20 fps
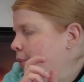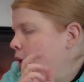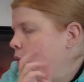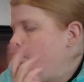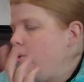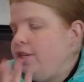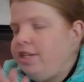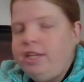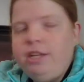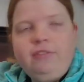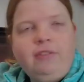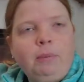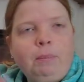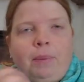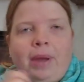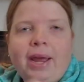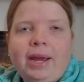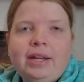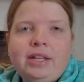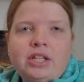receiving
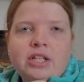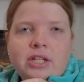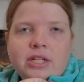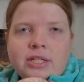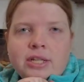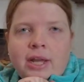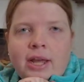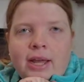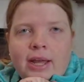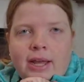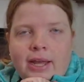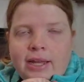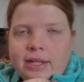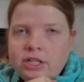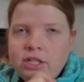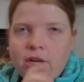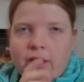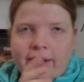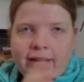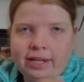packages, it's
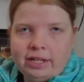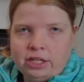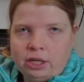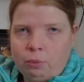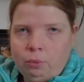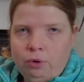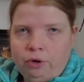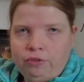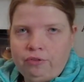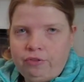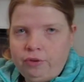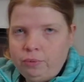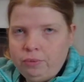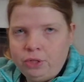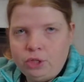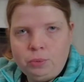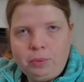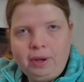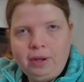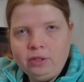not extra work for you
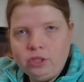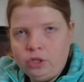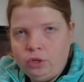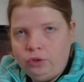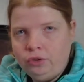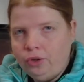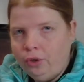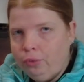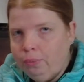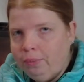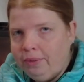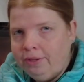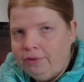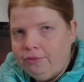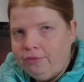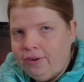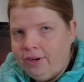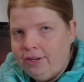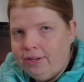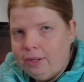as well, so don't be
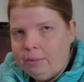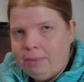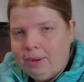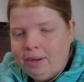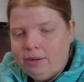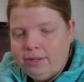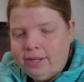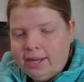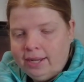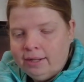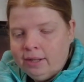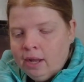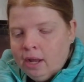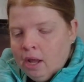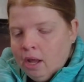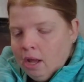afraid about that.